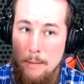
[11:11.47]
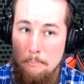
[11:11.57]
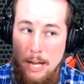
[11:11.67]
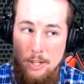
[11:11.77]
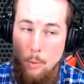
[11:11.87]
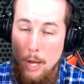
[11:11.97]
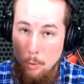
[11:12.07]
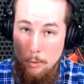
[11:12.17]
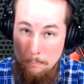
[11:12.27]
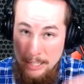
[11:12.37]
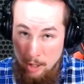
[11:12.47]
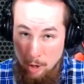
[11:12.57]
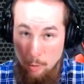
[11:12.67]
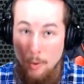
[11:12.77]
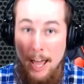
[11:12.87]
and by the way would be
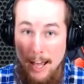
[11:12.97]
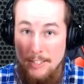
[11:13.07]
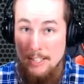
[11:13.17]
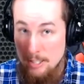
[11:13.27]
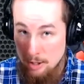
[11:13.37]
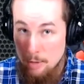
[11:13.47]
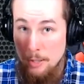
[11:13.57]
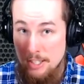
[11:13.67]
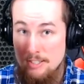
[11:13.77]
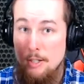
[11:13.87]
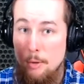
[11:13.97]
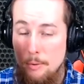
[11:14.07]
correct in doing so